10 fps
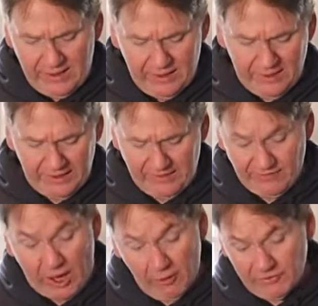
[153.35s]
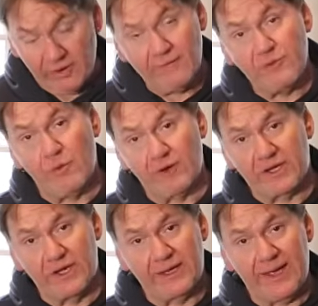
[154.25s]
And if you want to
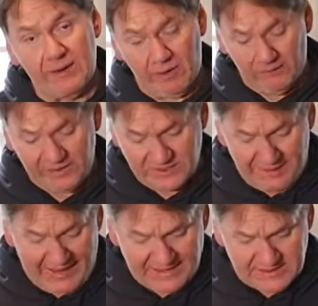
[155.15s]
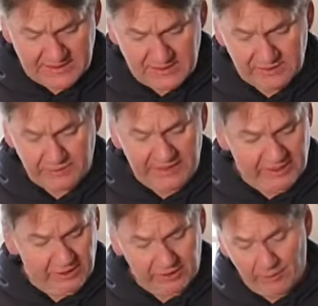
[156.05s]
cut down on the spices a little bit,
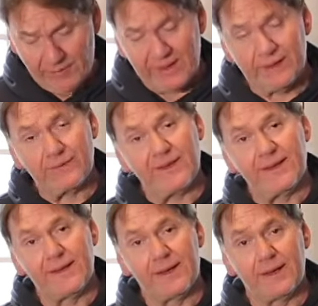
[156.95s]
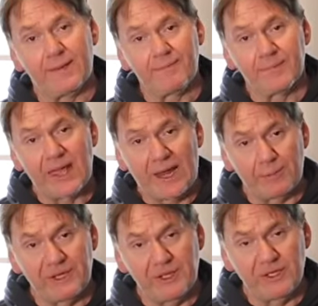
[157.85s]
you can omit the
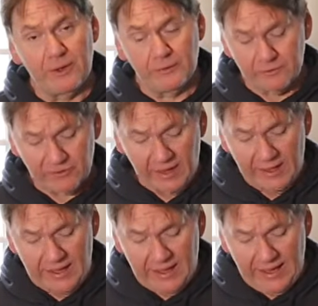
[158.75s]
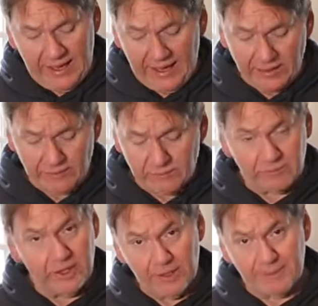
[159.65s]
jalapenos
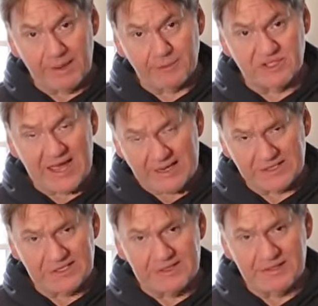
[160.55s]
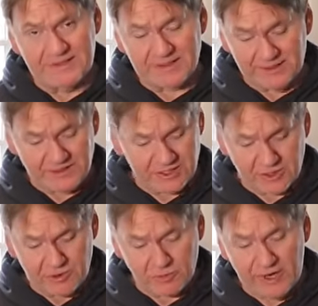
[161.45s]
and pepper jack cheese and just
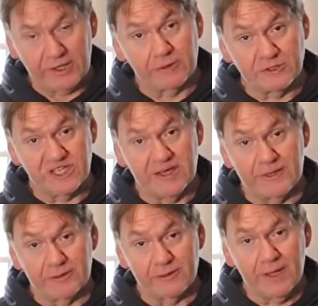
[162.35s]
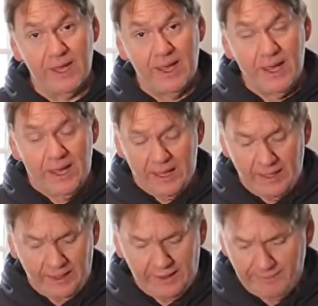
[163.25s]
use regular cheddar.
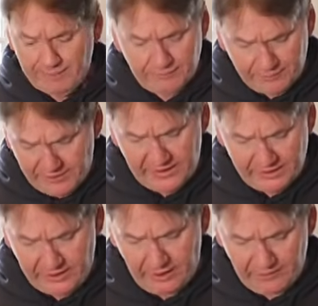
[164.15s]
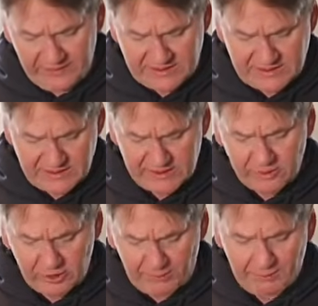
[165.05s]
But you know, this is
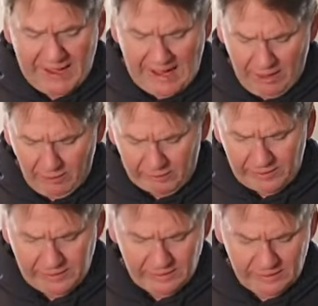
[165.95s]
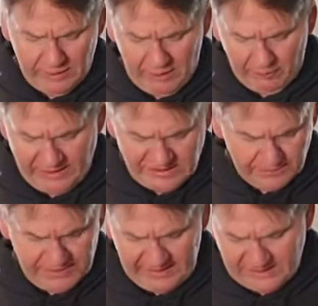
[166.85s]
still a mild
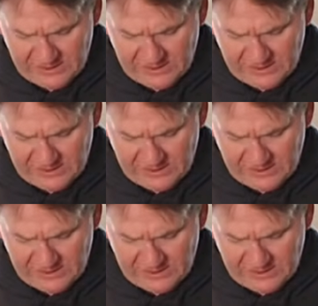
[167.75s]
recipe.